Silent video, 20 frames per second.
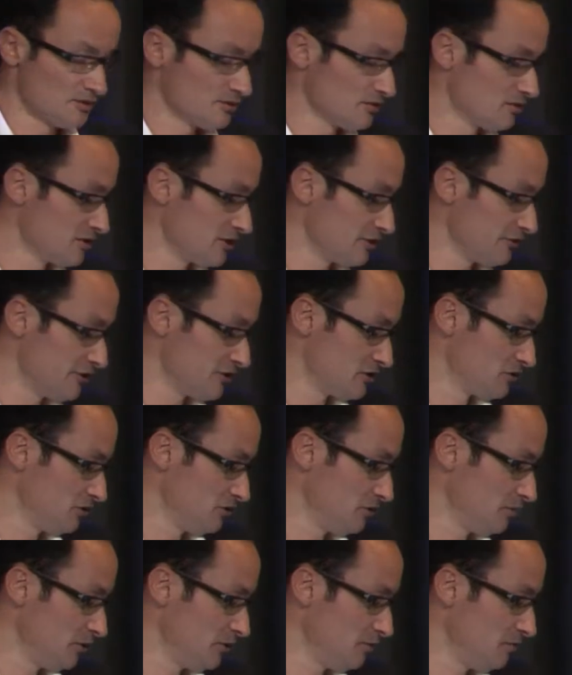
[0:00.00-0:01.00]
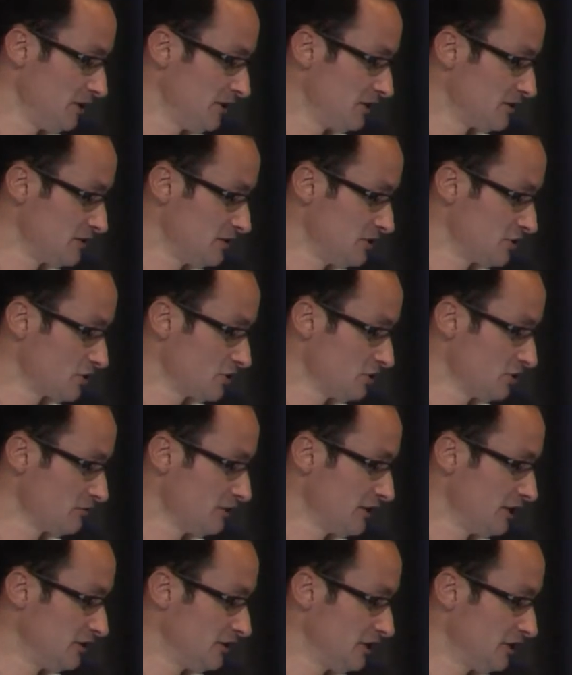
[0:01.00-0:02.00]
So there is an open mic session
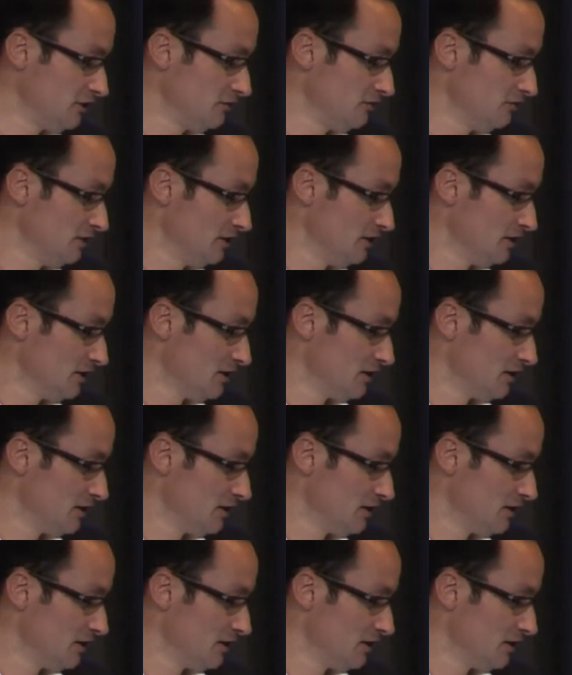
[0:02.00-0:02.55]
right now,